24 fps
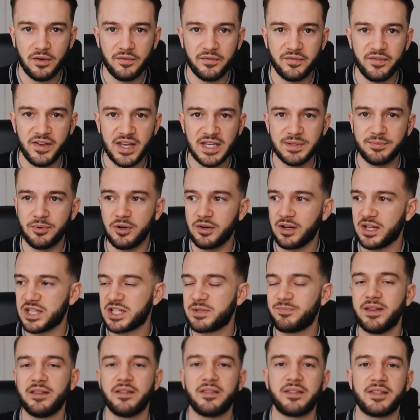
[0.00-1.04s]
on Facebook and
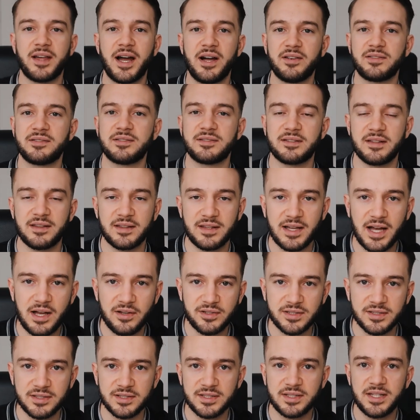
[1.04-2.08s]
spending thousands and
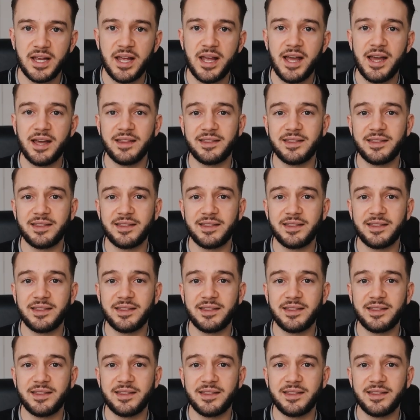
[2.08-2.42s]
thousands,